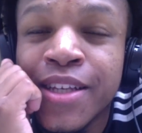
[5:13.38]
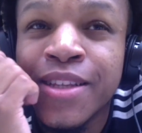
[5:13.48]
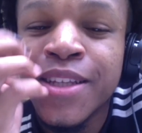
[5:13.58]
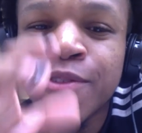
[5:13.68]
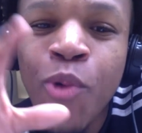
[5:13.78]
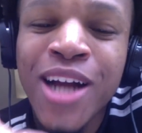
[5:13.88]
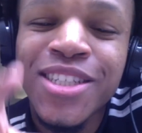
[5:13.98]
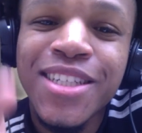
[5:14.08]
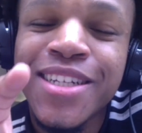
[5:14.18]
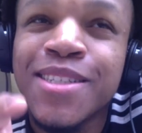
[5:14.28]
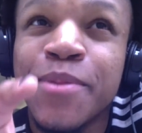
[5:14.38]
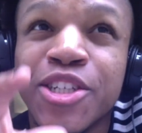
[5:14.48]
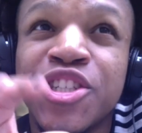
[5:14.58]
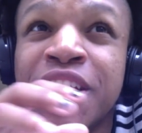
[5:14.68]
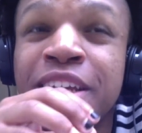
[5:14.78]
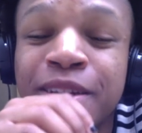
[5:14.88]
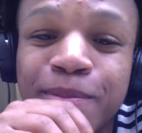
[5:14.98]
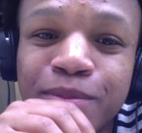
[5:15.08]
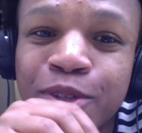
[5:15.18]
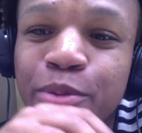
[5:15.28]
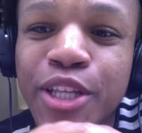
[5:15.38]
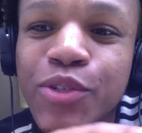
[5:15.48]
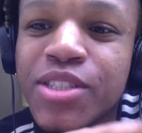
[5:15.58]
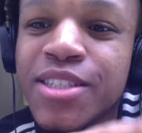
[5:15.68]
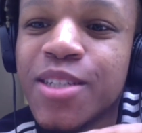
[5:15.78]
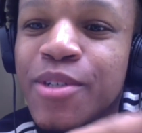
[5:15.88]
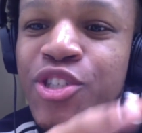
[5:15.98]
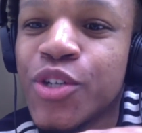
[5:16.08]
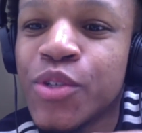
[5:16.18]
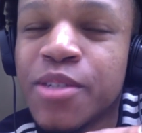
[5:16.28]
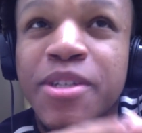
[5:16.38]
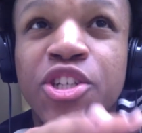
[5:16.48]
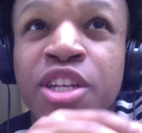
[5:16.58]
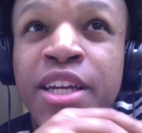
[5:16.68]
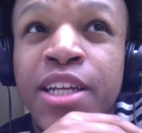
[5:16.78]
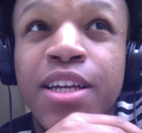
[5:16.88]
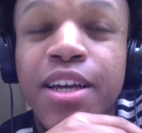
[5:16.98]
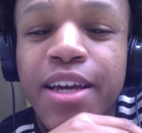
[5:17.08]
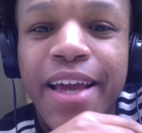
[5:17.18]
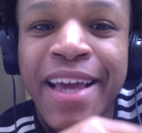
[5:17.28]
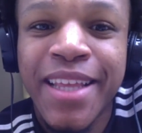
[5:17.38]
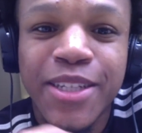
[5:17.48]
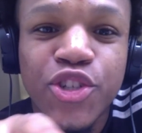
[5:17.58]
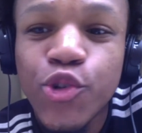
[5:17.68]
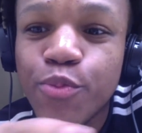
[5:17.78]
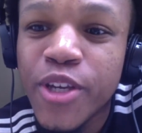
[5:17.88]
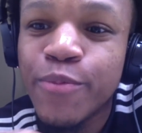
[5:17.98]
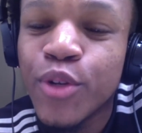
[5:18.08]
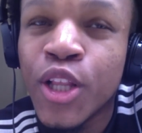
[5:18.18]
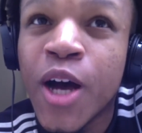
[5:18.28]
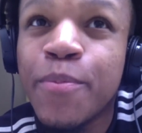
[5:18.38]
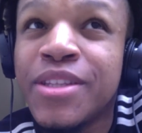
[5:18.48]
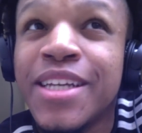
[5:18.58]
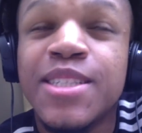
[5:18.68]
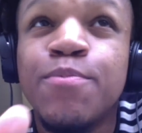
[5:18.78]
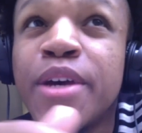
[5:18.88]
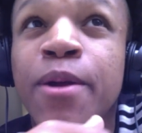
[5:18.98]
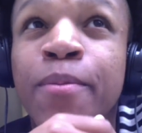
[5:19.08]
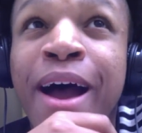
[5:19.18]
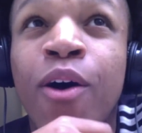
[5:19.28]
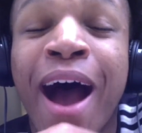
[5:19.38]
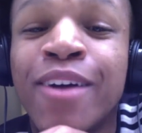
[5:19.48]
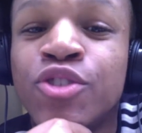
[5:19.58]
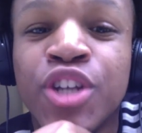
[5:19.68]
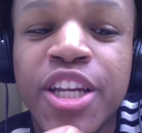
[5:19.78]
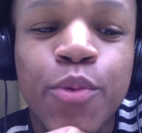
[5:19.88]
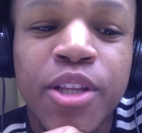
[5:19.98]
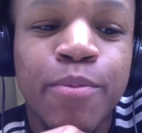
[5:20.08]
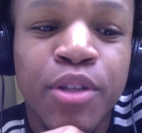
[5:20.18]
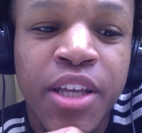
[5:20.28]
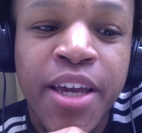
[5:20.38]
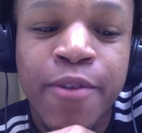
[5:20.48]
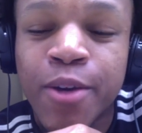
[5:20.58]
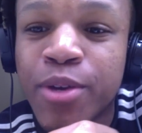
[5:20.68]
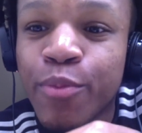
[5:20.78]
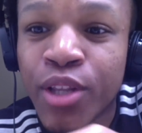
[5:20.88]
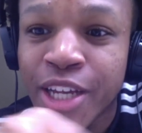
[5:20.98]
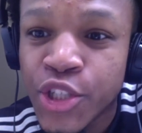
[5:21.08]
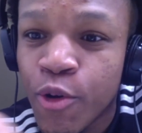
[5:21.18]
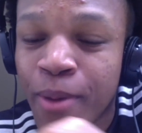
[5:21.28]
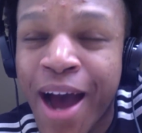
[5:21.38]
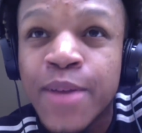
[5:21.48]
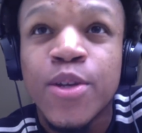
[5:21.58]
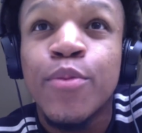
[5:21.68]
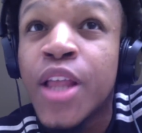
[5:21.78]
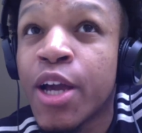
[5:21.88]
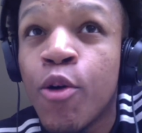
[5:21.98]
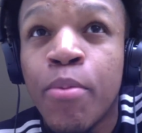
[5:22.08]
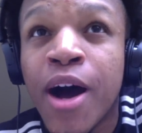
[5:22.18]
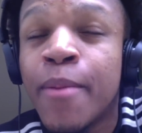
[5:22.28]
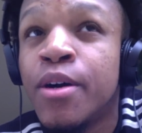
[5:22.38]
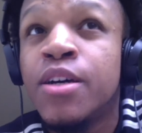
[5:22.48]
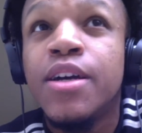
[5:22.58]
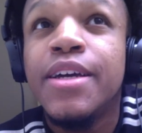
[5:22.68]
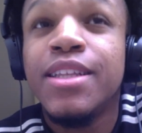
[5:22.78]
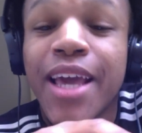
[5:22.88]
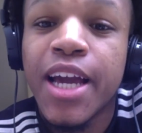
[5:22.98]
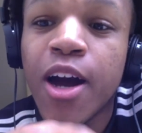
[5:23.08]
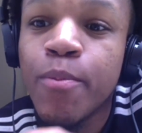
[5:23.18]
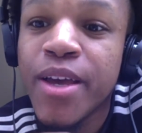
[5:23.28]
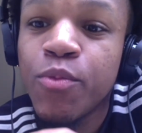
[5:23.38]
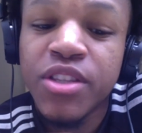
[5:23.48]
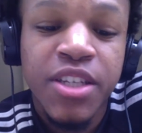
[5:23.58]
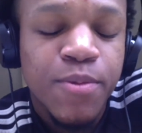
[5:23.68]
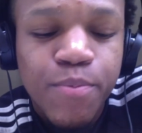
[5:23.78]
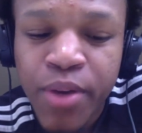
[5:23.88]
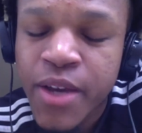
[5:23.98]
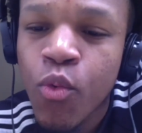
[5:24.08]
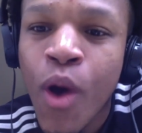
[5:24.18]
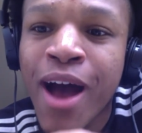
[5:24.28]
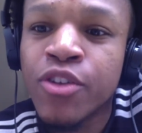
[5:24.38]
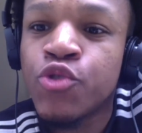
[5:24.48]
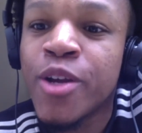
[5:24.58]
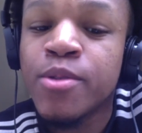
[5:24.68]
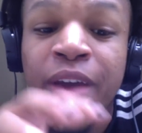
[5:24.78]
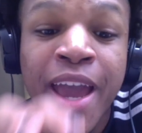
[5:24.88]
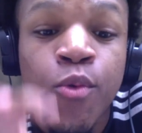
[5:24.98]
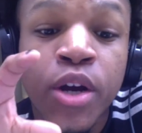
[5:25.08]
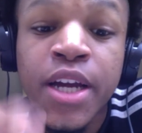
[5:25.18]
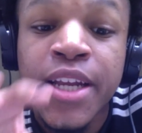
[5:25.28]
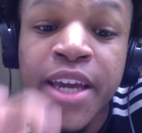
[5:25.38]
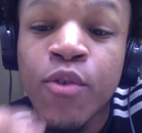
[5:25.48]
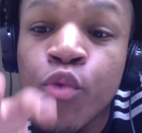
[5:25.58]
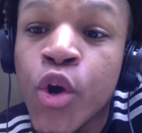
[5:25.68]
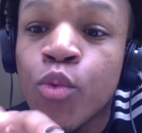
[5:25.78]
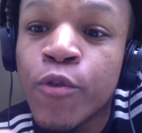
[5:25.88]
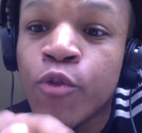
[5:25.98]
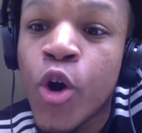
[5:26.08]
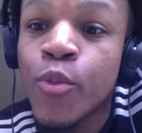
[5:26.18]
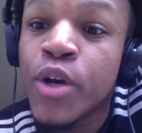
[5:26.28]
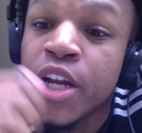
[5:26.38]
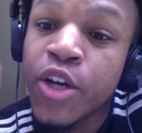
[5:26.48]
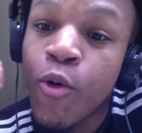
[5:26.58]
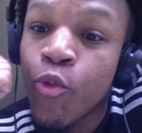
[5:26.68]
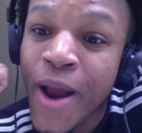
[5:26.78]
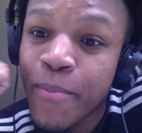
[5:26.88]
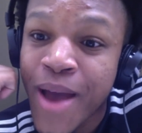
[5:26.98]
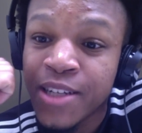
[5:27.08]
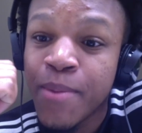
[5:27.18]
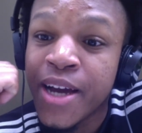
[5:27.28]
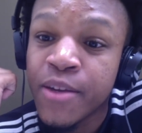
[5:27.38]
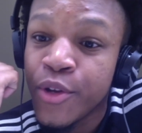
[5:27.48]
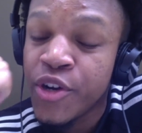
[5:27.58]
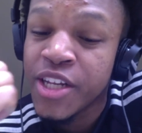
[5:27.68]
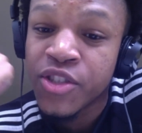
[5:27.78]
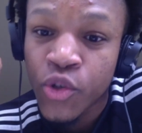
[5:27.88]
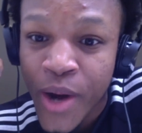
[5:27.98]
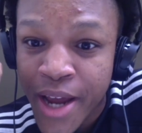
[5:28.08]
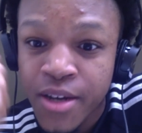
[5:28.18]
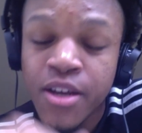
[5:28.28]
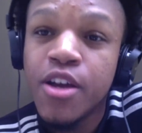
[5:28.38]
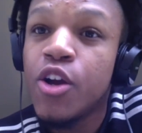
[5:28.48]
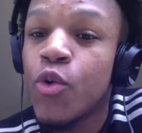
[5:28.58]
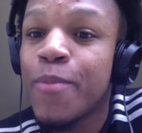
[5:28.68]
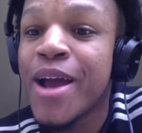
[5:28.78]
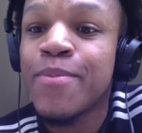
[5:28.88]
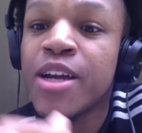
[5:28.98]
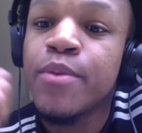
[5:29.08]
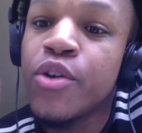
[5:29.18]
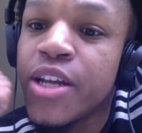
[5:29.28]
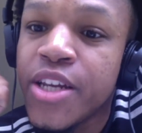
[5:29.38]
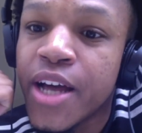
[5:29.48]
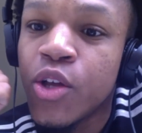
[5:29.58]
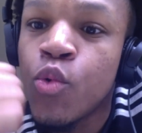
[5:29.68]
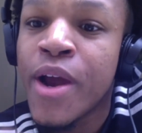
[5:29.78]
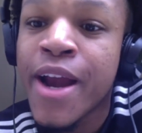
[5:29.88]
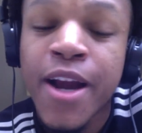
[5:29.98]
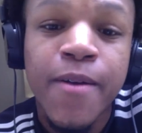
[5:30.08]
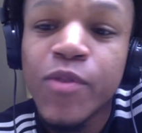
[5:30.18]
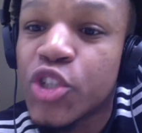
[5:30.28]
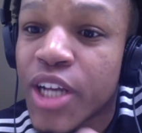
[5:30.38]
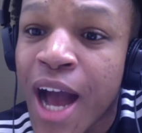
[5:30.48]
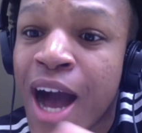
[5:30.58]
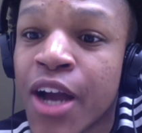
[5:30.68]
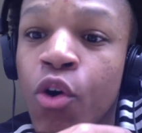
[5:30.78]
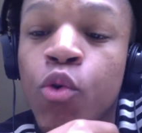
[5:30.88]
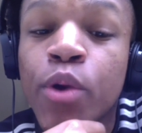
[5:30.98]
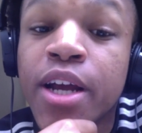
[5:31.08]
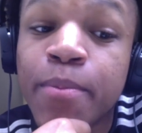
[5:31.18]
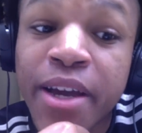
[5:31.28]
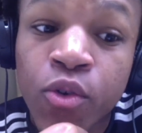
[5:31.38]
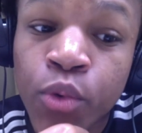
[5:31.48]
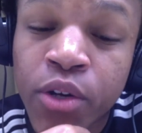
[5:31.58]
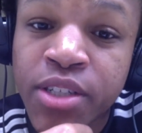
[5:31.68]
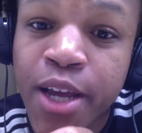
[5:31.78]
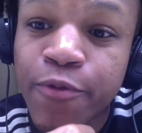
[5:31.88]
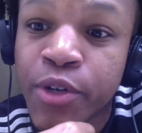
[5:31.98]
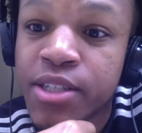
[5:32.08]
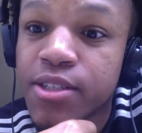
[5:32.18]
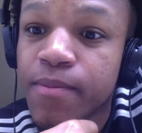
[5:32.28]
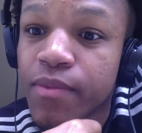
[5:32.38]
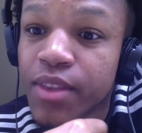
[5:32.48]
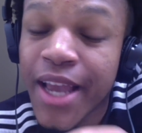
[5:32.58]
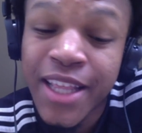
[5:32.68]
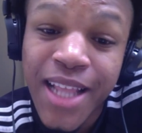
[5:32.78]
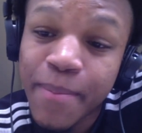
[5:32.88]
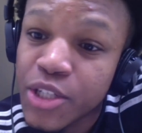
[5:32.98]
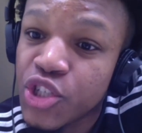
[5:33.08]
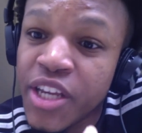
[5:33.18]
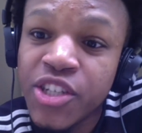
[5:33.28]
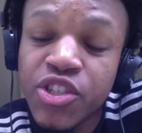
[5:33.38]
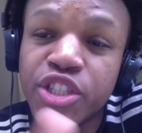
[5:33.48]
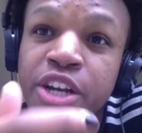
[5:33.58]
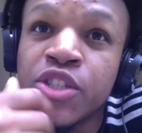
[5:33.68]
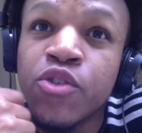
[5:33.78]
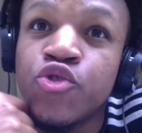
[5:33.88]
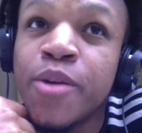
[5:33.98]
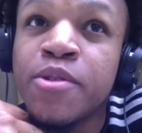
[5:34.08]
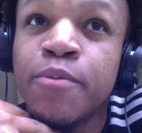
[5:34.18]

Like, Washington is a machine. The political system in general is a machine. And they chew people up and they spit them out. I genuinely believe that people like Joe Biden, people like Obama, they come in with these big wild dreams of, hey, we're going to get real reform. We're going to go right back to my community in Scranton, right back to my community in Delaware, Chicago, and we're going to make a real difference. And then that machine just tears those dreams